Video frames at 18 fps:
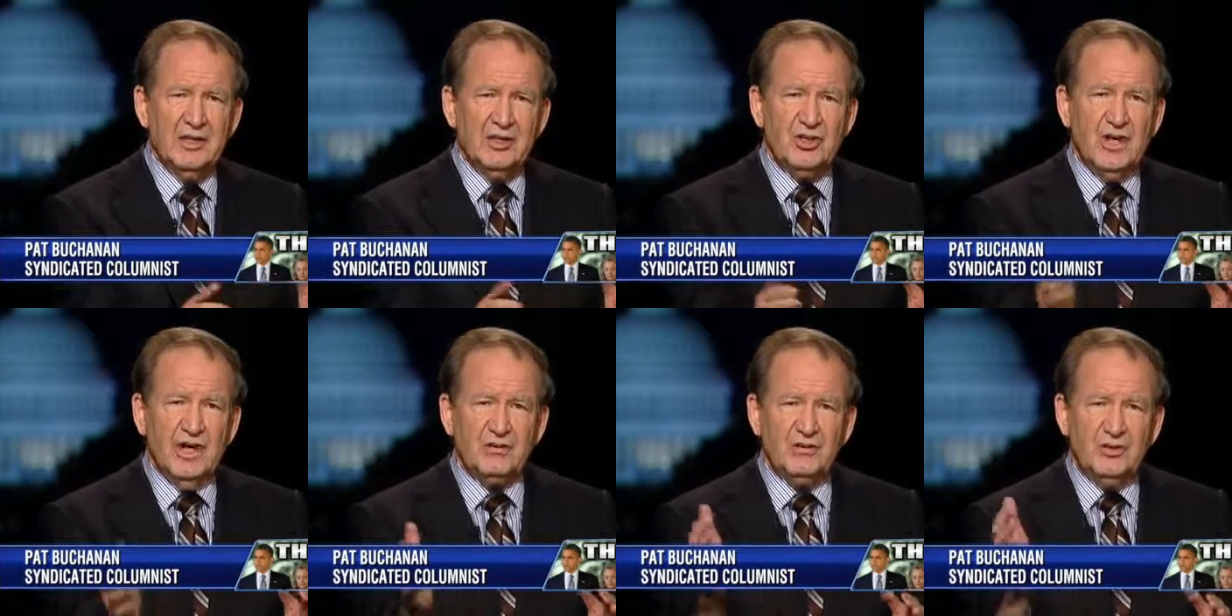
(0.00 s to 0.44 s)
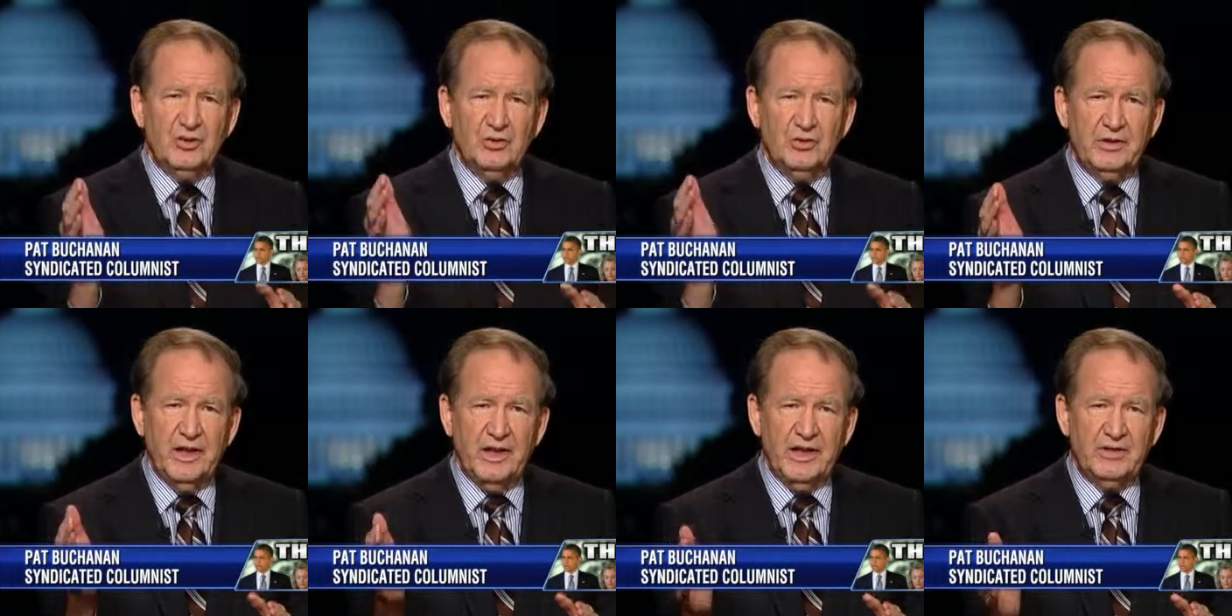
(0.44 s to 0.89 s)
Yet
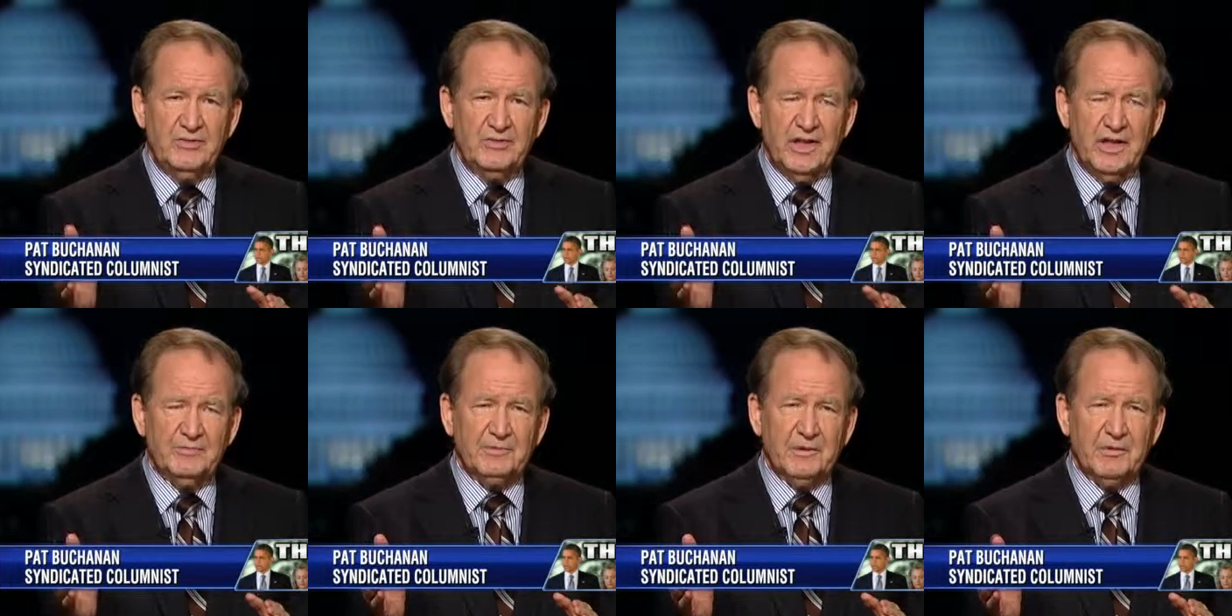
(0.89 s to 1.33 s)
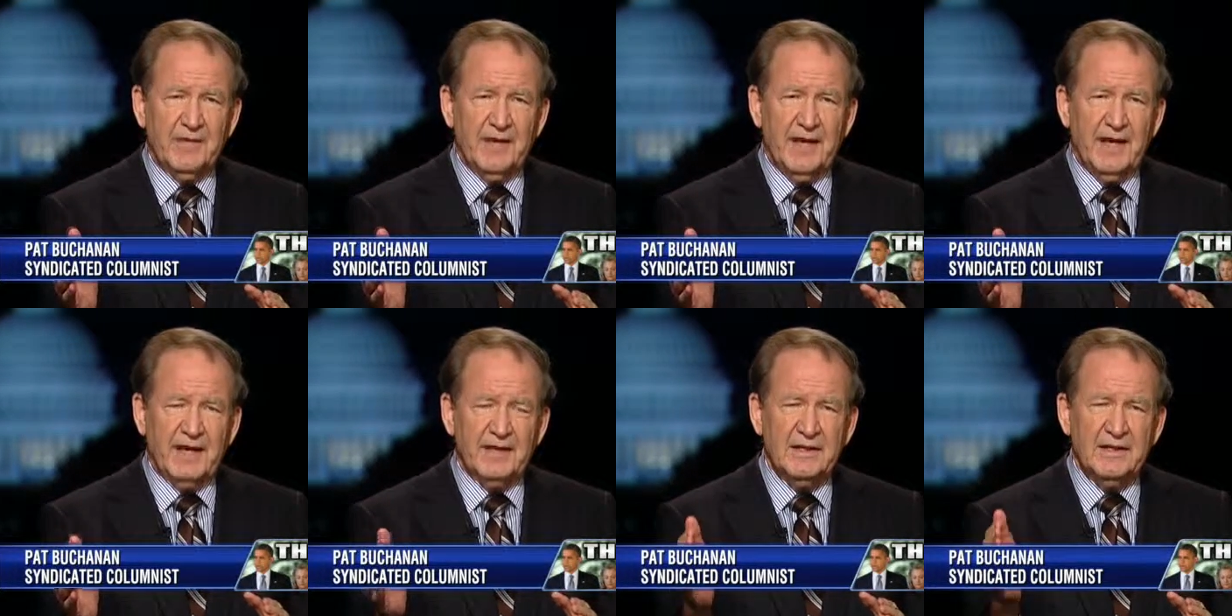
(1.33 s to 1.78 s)
2 days after
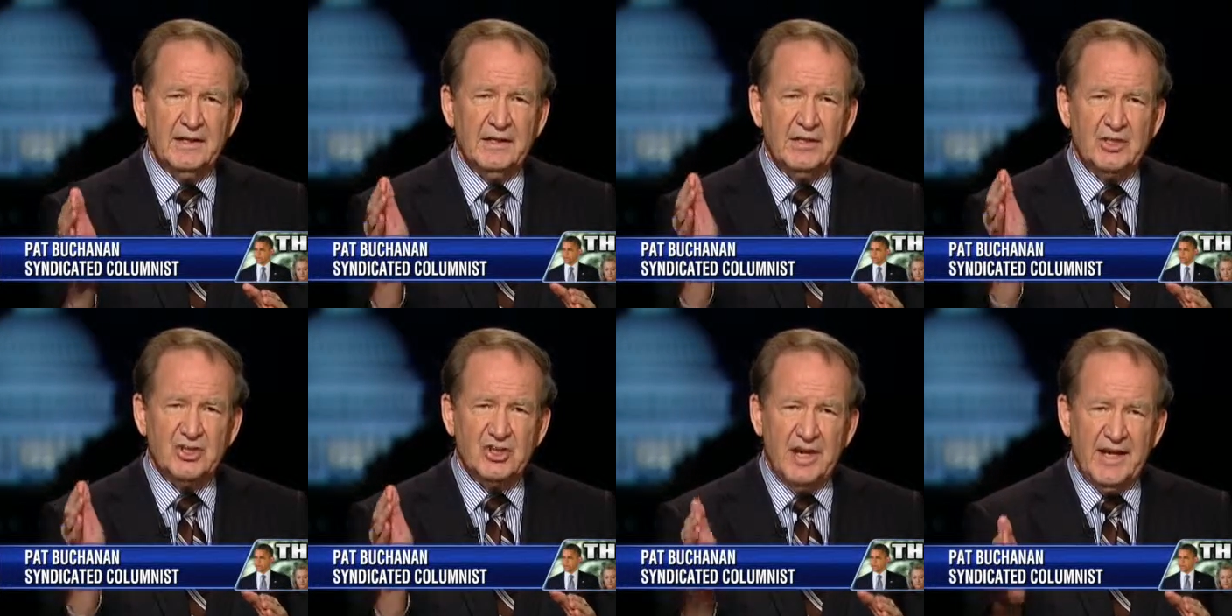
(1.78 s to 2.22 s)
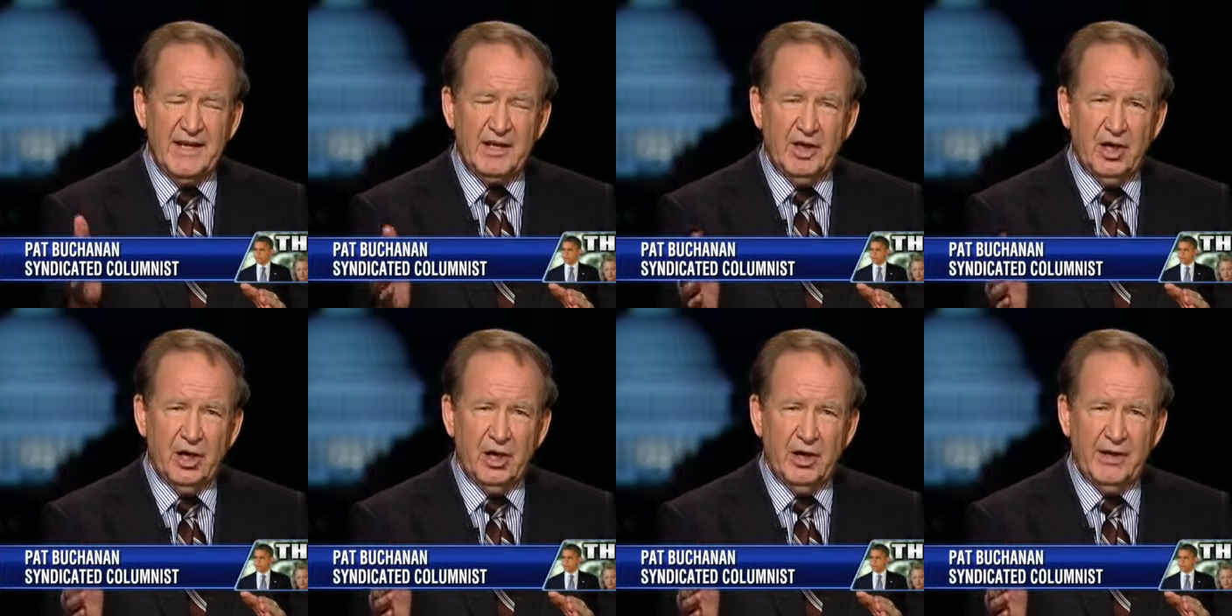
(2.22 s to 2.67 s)
that, Jay
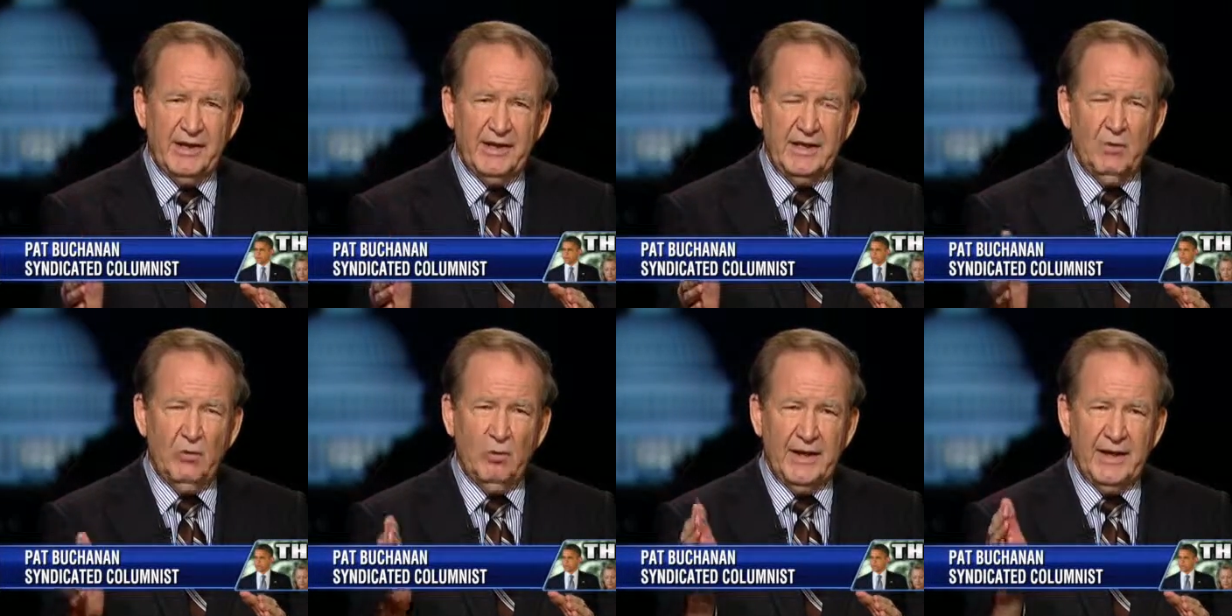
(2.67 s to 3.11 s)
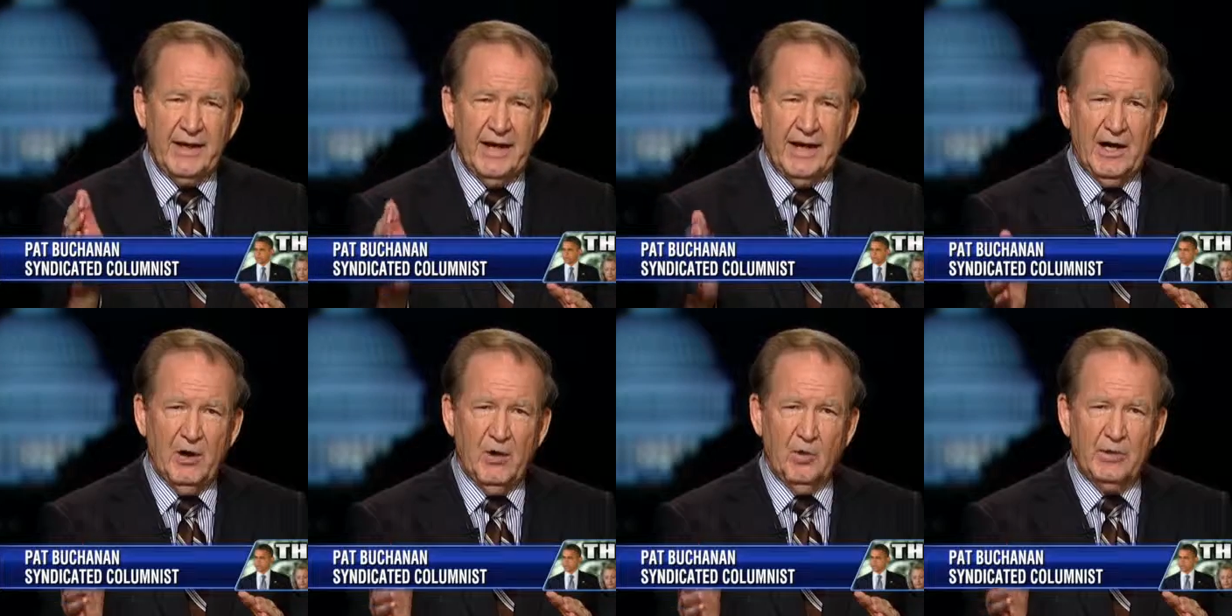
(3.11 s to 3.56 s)
Carney went
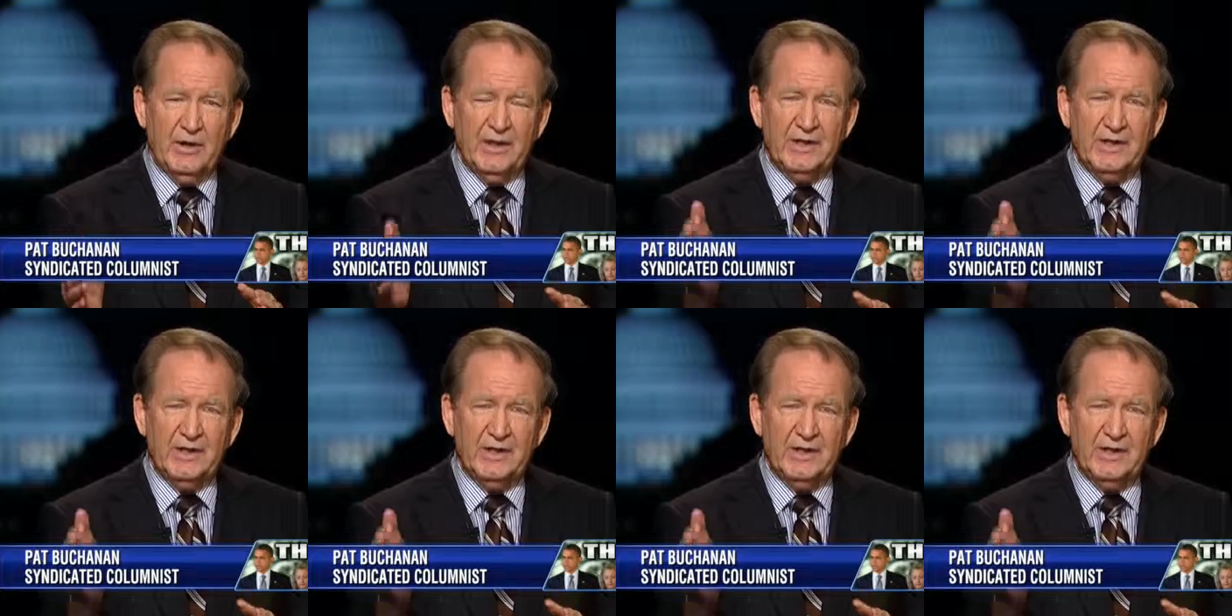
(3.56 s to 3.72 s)
out